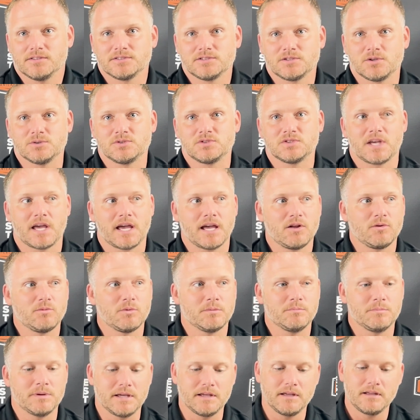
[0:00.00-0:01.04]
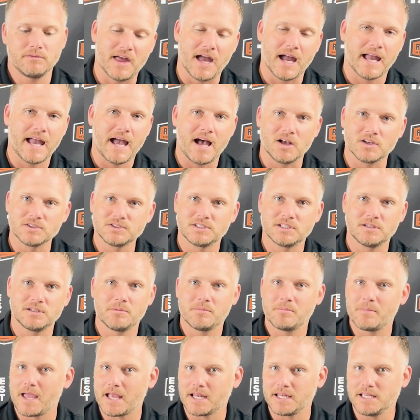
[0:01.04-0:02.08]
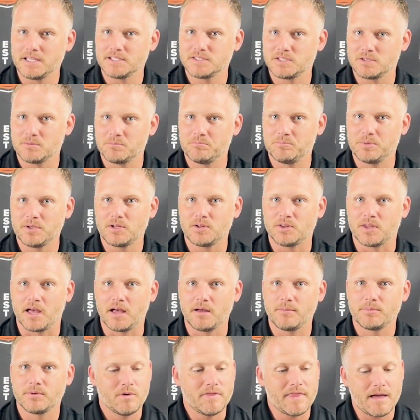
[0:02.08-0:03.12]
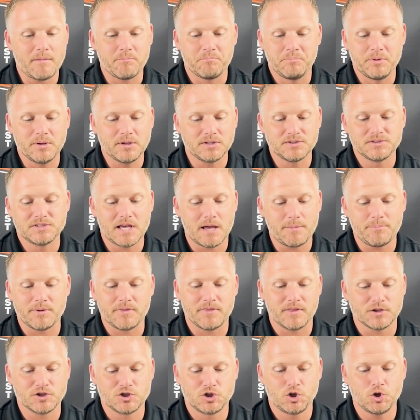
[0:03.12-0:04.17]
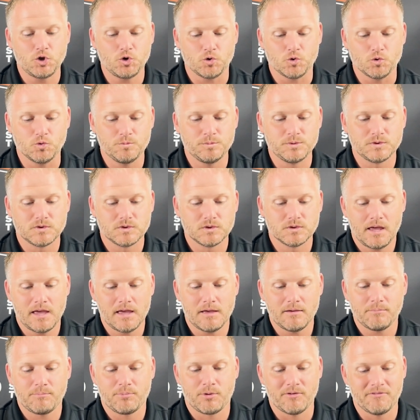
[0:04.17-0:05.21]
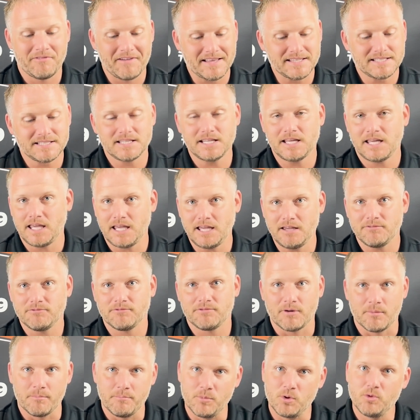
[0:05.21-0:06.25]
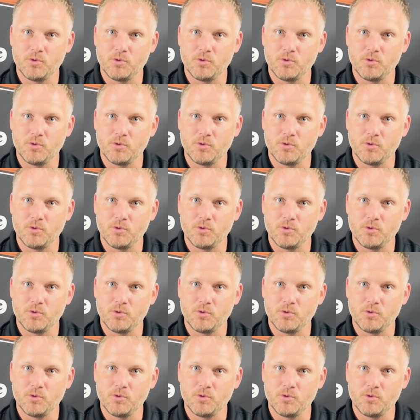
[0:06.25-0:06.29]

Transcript: So scale would be that calcium and magnesium buildup. When that builds up in the tubes, it prevents the heat from